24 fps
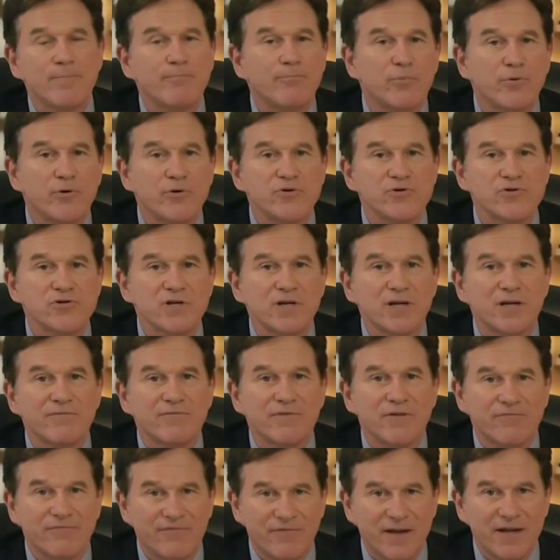bruising of
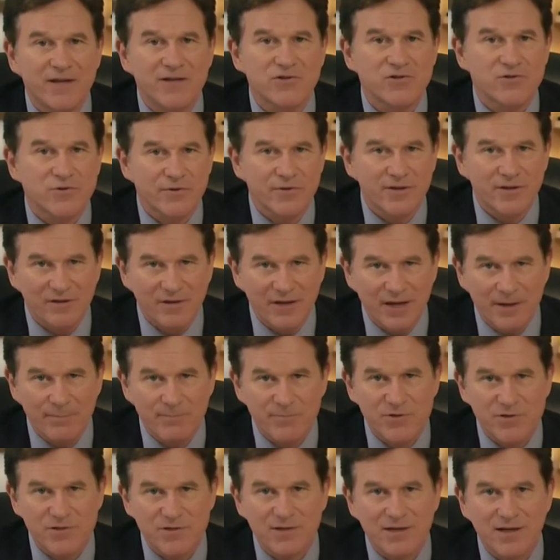the face or the
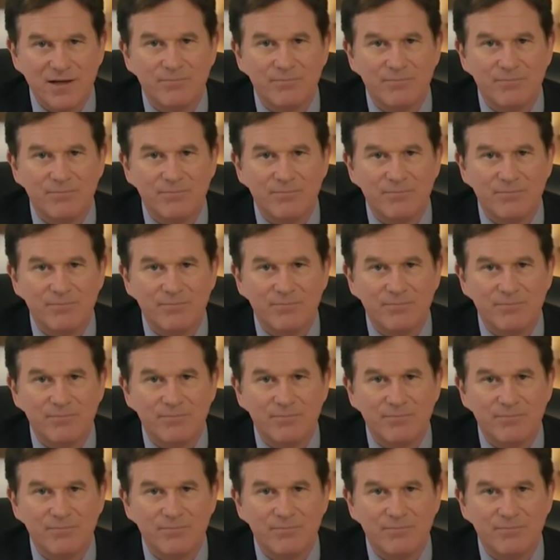lips